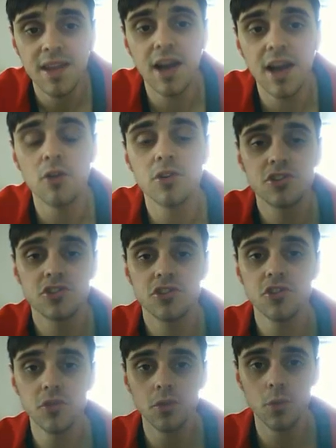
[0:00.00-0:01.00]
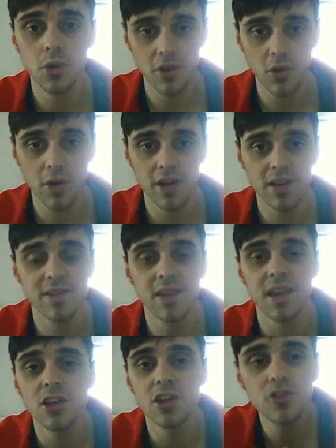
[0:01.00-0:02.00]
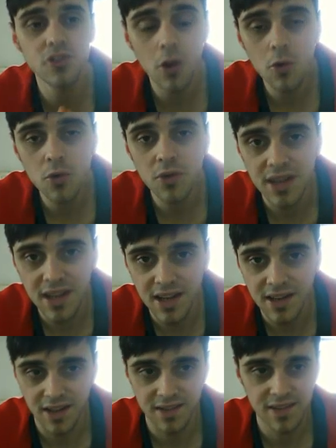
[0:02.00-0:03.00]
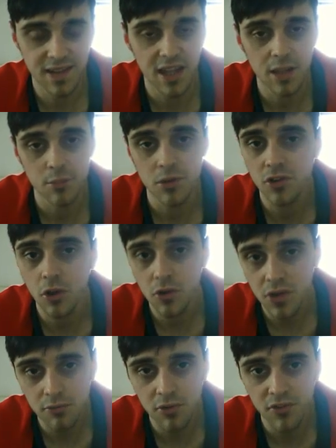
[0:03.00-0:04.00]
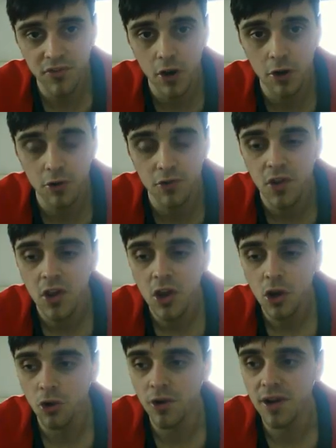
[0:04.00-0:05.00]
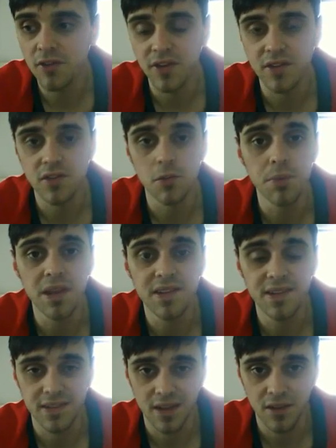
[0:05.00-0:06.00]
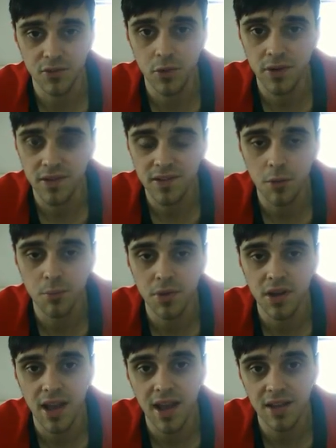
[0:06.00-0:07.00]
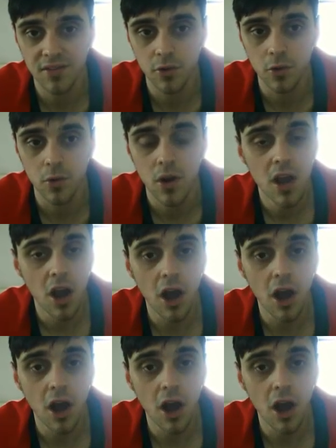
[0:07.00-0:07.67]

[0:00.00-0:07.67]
Now, just want to quickly state, you don't need a team, you don't need referrals or anything to be successful in this company at all.